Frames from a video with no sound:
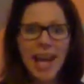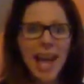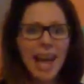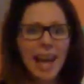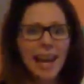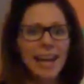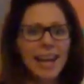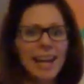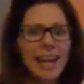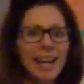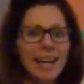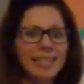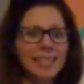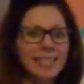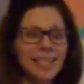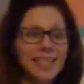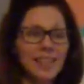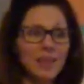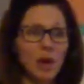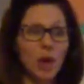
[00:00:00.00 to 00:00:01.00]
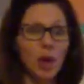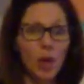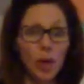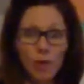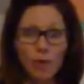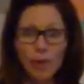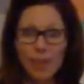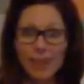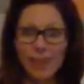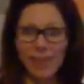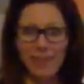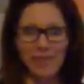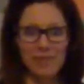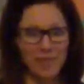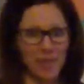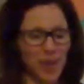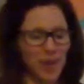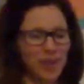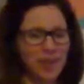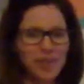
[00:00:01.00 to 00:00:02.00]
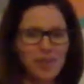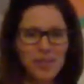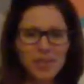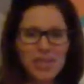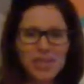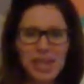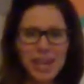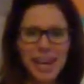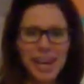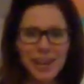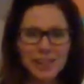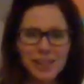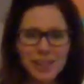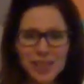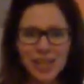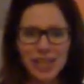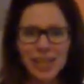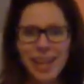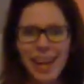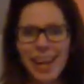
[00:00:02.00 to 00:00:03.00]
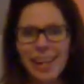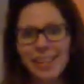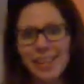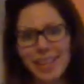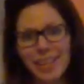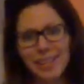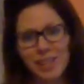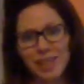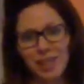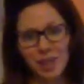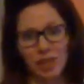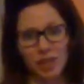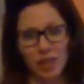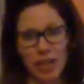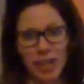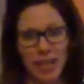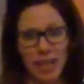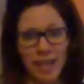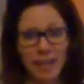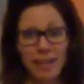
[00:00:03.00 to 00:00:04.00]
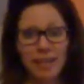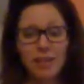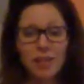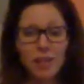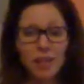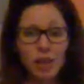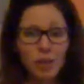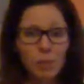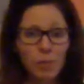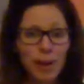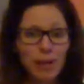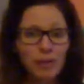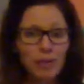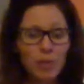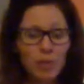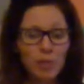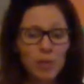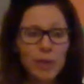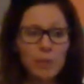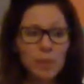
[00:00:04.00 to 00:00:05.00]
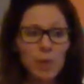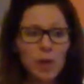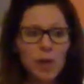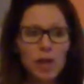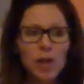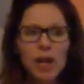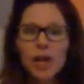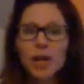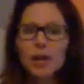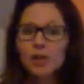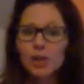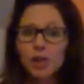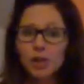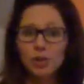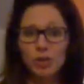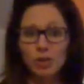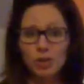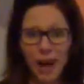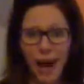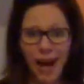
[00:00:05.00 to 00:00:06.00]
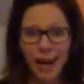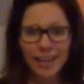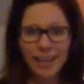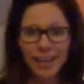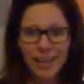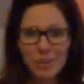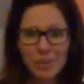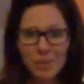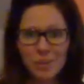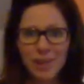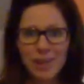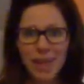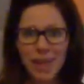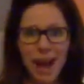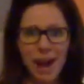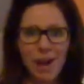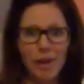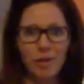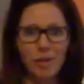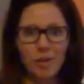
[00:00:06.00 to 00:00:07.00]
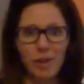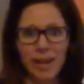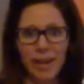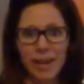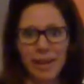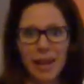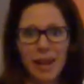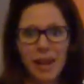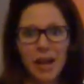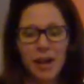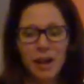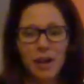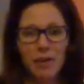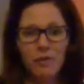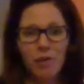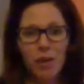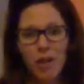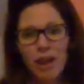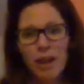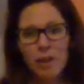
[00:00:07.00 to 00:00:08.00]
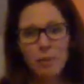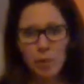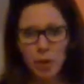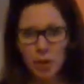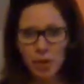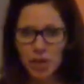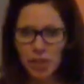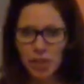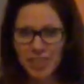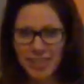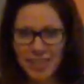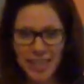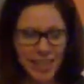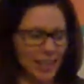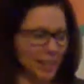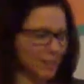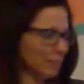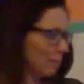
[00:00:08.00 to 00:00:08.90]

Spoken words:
And hopefully they fall in love with Shakeology and then start drinking it. It's a good way for people to try it without like full on purchasing it.